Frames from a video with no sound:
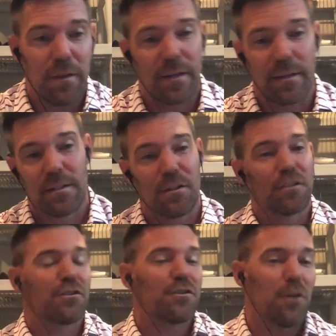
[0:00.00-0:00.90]

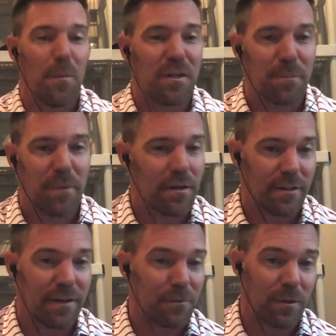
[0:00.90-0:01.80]
they're so much better
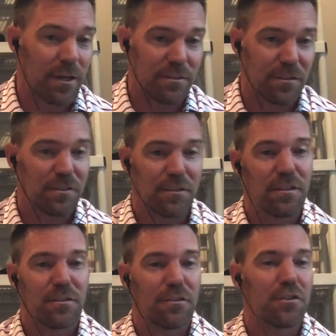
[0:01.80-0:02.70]
than everyone else.
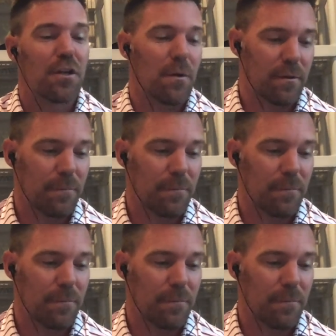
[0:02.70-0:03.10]
It's a joke.